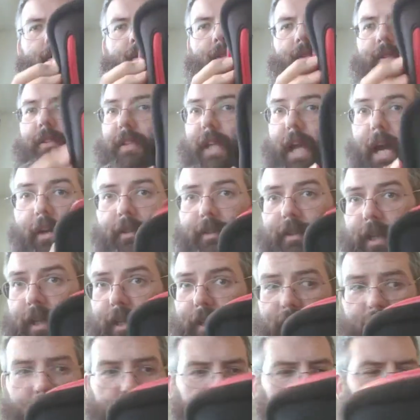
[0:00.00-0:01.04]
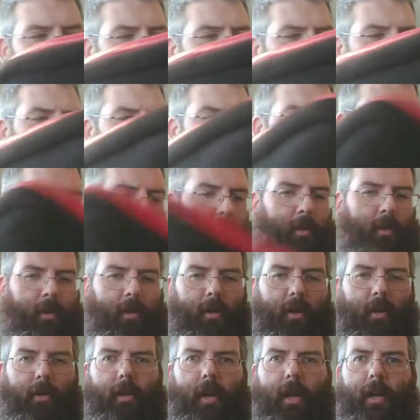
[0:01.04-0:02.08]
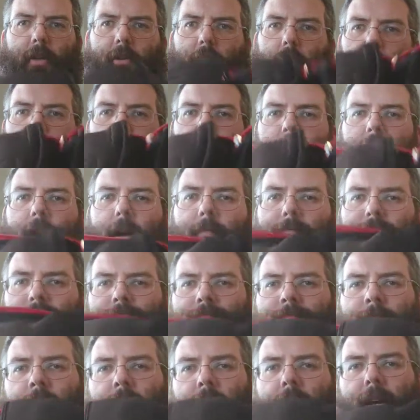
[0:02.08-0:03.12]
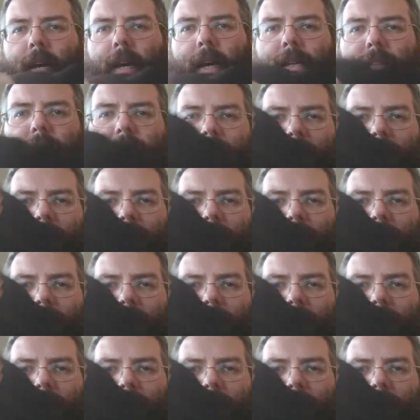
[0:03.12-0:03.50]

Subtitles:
Sounds like a zipper. Okay, you open it up. Has